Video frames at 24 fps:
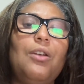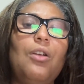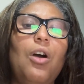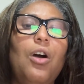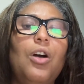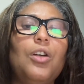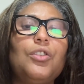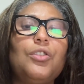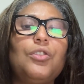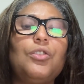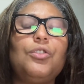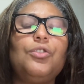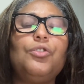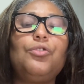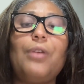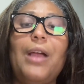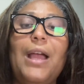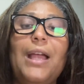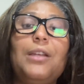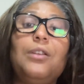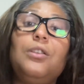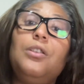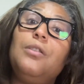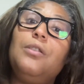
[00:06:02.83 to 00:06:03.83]
also
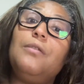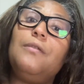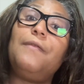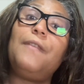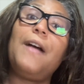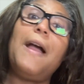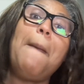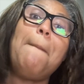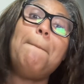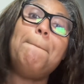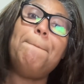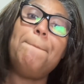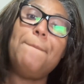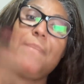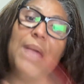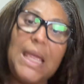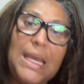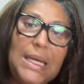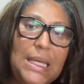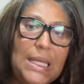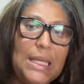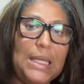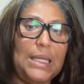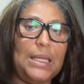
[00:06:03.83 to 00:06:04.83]
try to unify
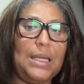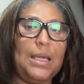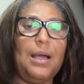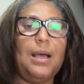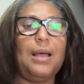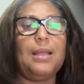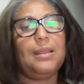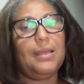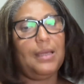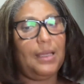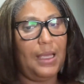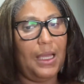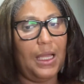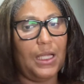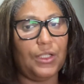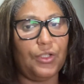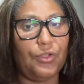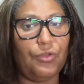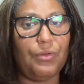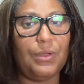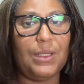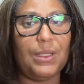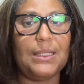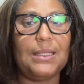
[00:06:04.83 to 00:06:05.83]
many other
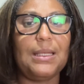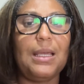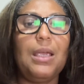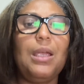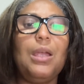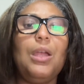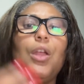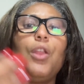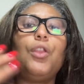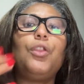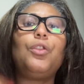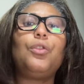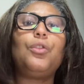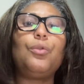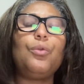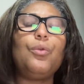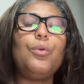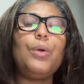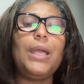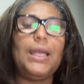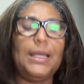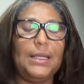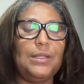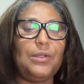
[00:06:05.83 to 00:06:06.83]
countries
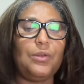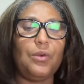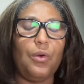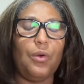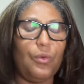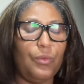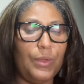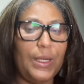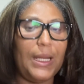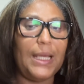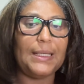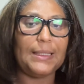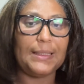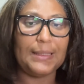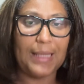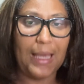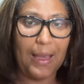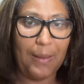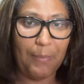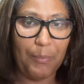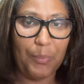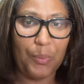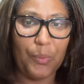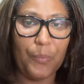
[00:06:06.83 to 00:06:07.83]
through his own
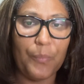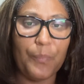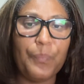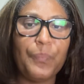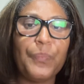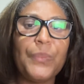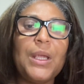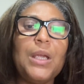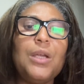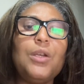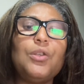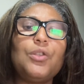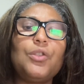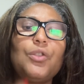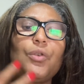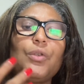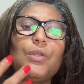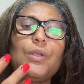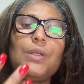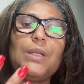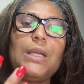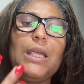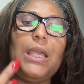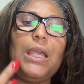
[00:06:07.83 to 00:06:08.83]
example. So